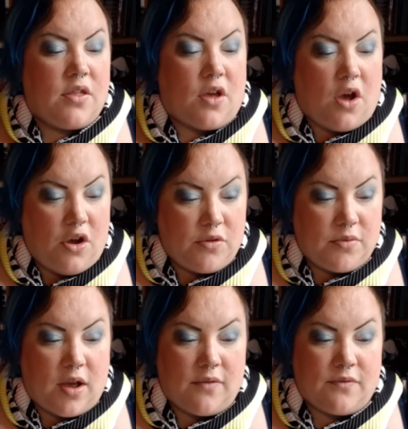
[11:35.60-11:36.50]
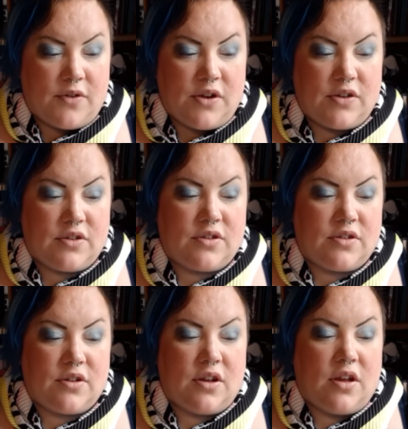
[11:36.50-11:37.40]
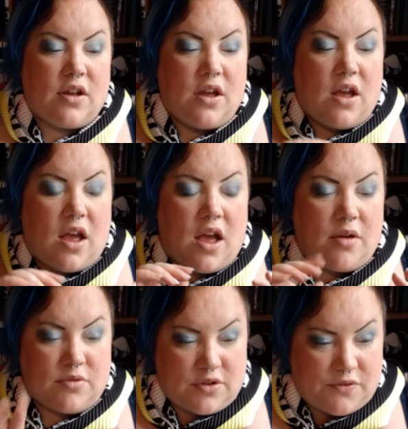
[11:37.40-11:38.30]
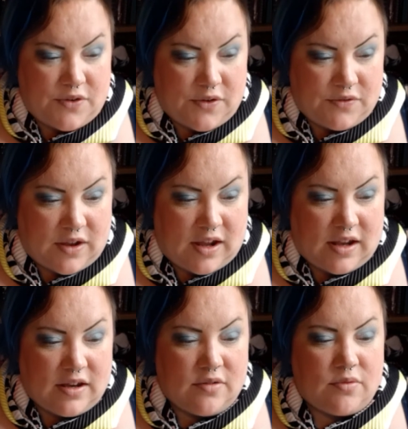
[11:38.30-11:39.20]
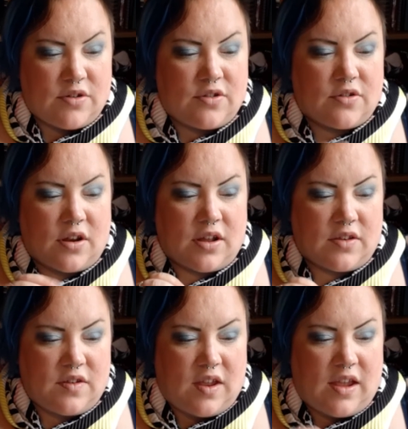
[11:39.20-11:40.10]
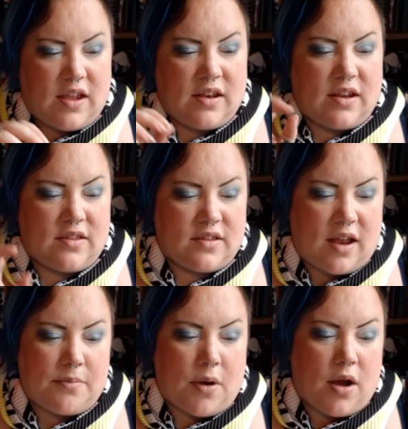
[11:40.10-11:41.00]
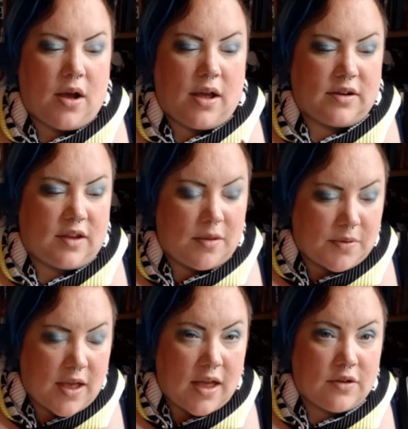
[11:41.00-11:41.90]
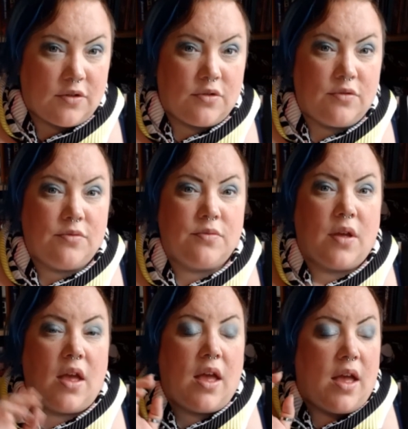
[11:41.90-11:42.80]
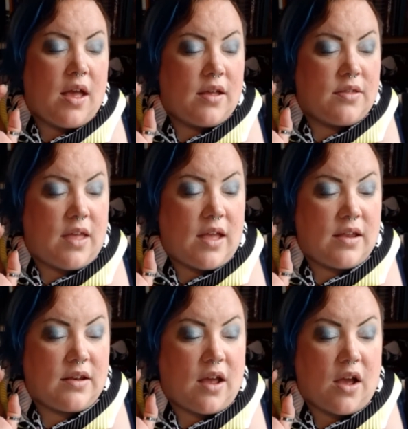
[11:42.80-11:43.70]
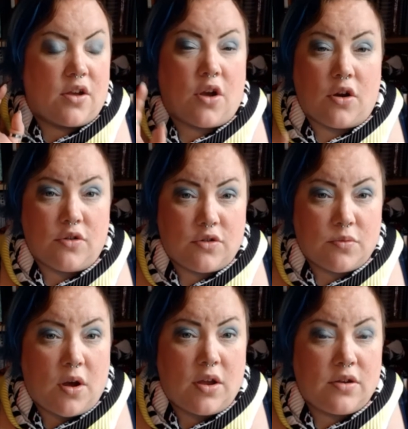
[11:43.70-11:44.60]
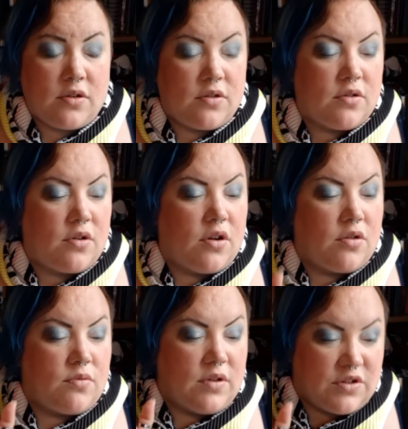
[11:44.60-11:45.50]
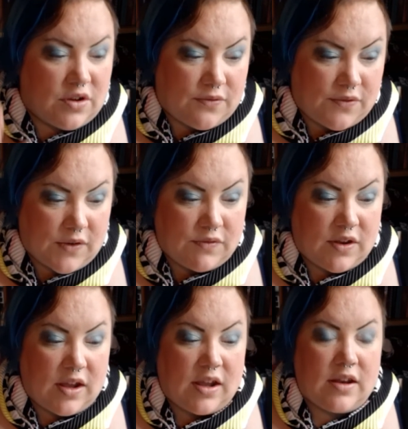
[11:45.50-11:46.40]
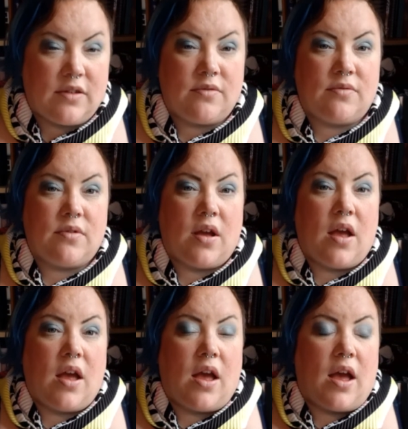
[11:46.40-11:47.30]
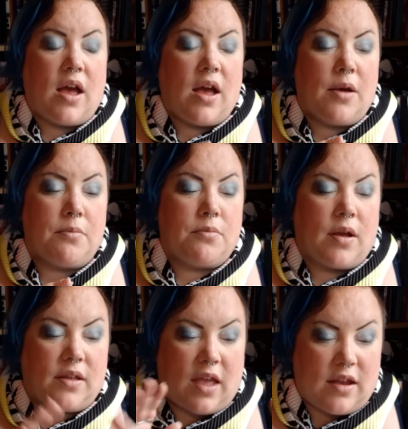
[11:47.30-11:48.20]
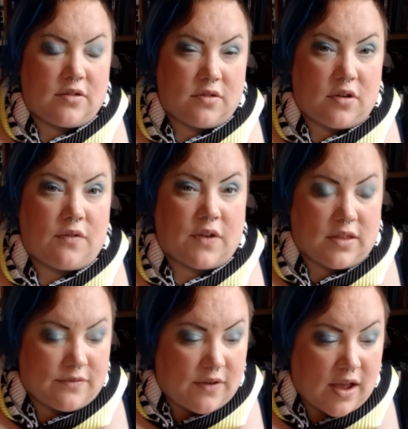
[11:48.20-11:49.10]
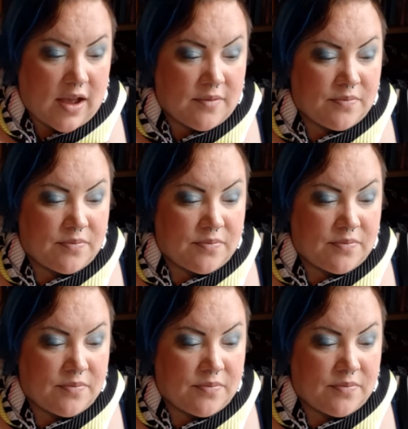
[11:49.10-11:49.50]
The home comforts, which is 15, which is like a tin, a snack bar, and a taper candle. Then a ghost one, which is 15. Again, don't forget the VAT.